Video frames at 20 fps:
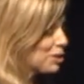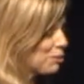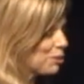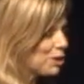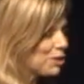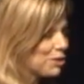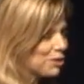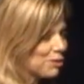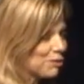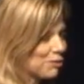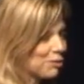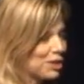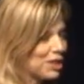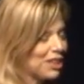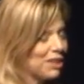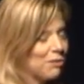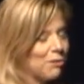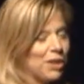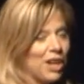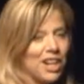quote
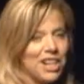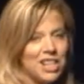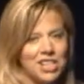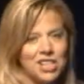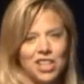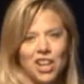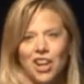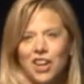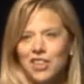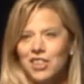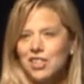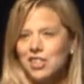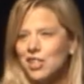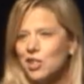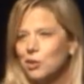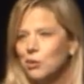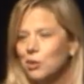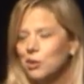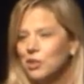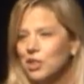really, when I saw this
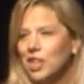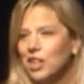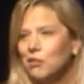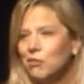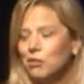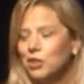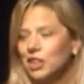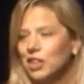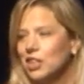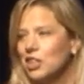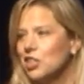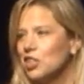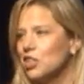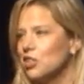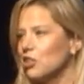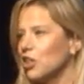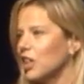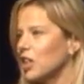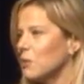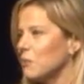quote, it really
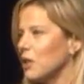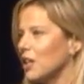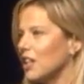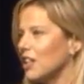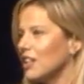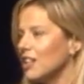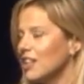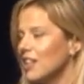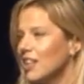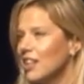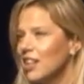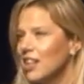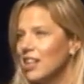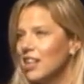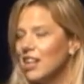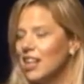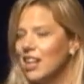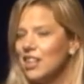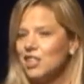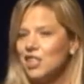struck me
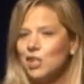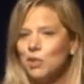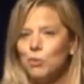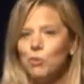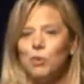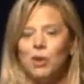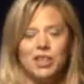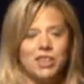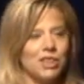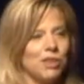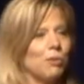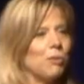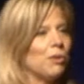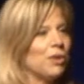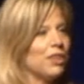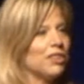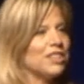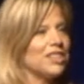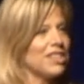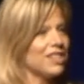as to what the
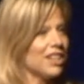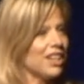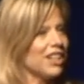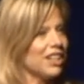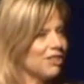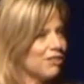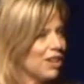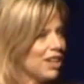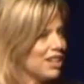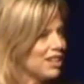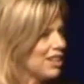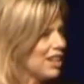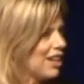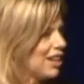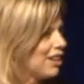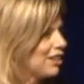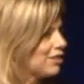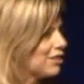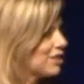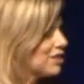world is like right
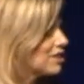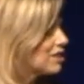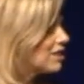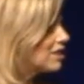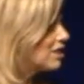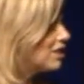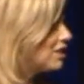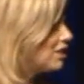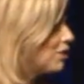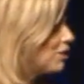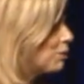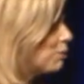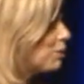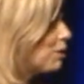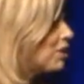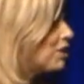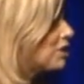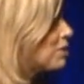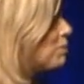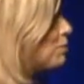now. You know, the
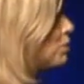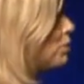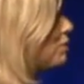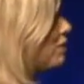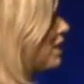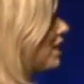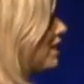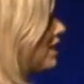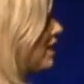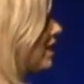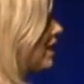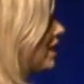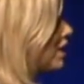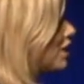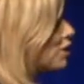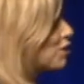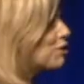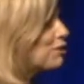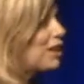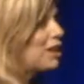world's moving
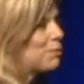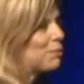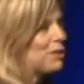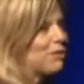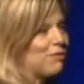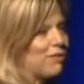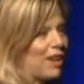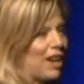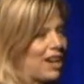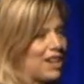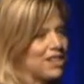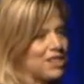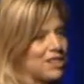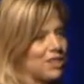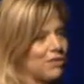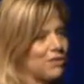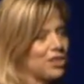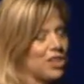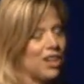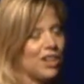incredibly fast.
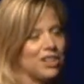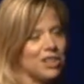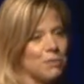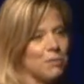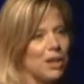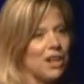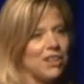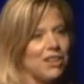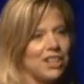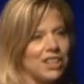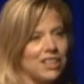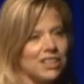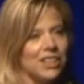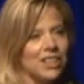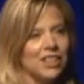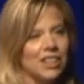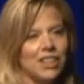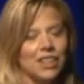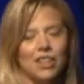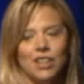You've talked about it
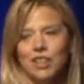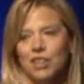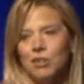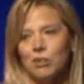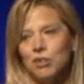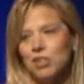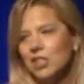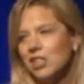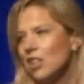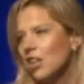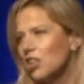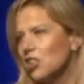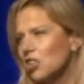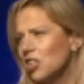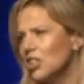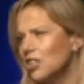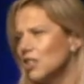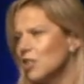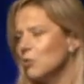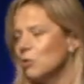through the
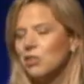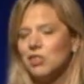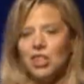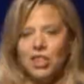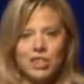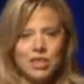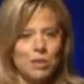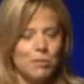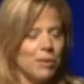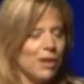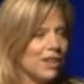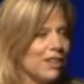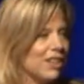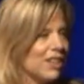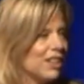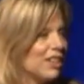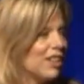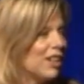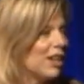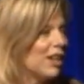sessions. We talked about
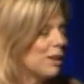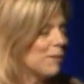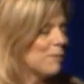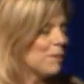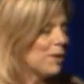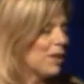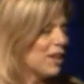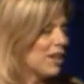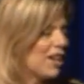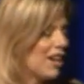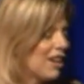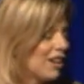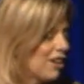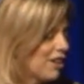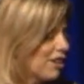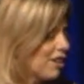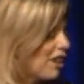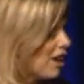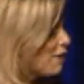it at our